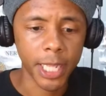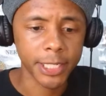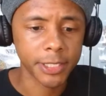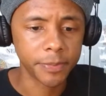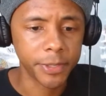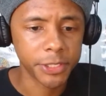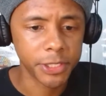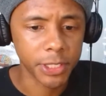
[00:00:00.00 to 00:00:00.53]
I like
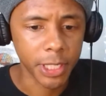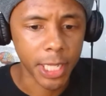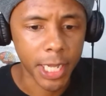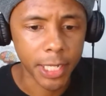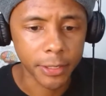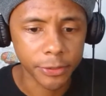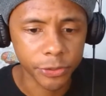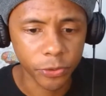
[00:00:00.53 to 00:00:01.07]
to mention a
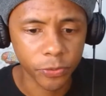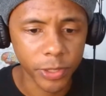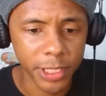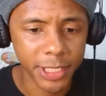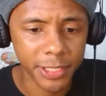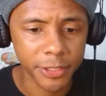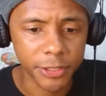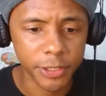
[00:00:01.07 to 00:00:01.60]
lot. So
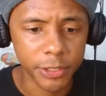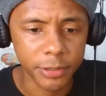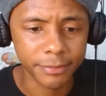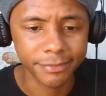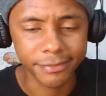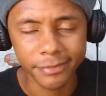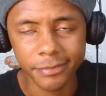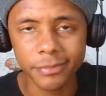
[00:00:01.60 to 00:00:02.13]
really your
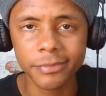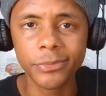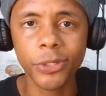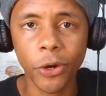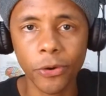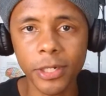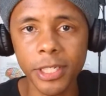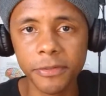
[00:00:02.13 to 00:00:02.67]

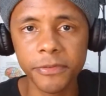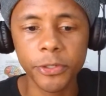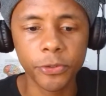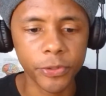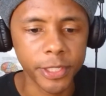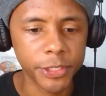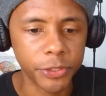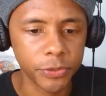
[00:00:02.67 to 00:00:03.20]
dark leafy
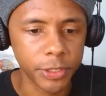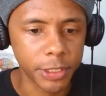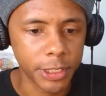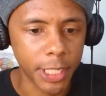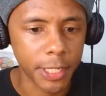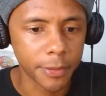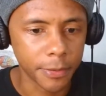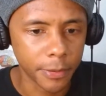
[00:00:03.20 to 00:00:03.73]
greens, you could
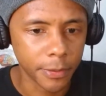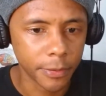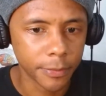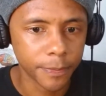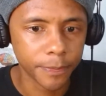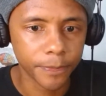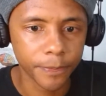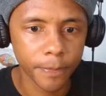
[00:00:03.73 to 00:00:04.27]
say.
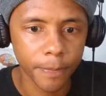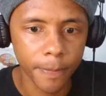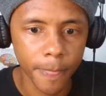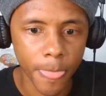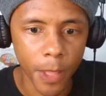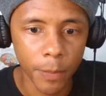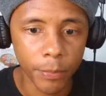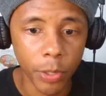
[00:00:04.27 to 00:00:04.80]

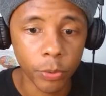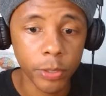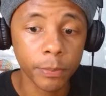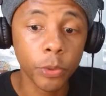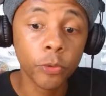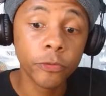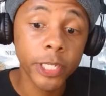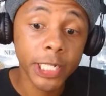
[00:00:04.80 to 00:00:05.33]
But when
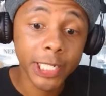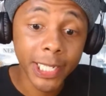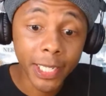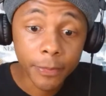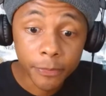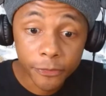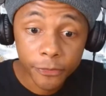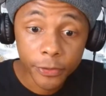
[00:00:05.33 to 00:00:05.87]
moving
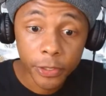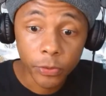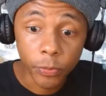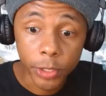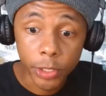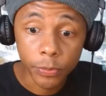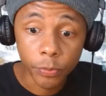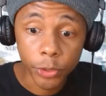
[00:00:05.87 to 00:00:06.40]
lymph,
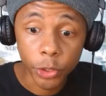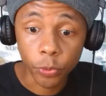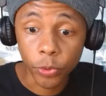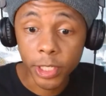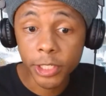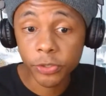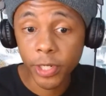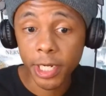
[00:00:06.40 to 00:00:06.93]
when you're
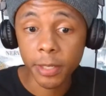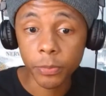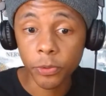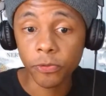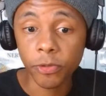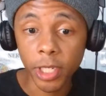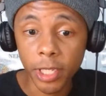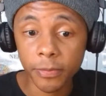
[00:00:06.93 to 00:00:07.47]
really trying to
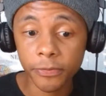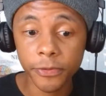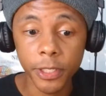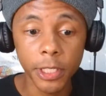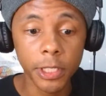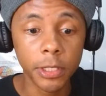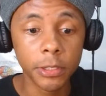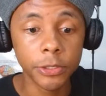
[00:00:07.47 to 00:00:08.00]
move lymph,
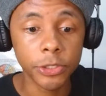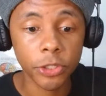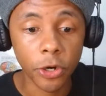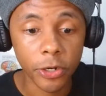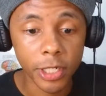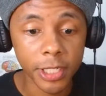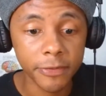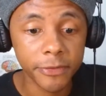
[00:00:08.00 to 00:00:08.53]

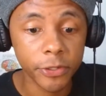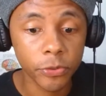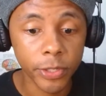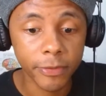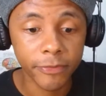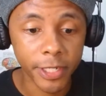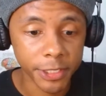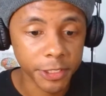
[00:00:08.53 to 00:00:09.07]
dark leafy
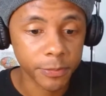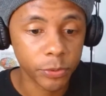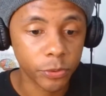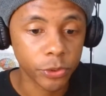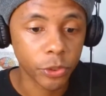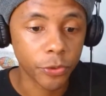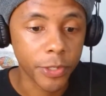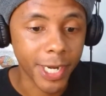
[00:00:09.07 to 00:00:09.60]
green
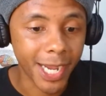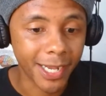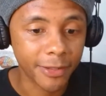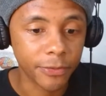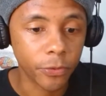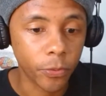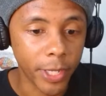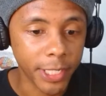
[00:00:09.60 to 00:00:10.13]
vegetables are
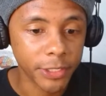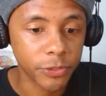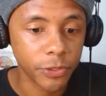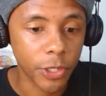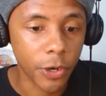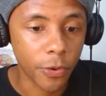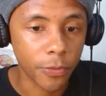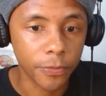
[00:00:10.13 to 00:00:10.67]
not the way to
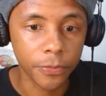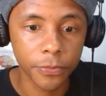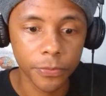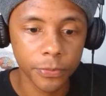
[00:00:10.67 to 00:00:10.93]
go.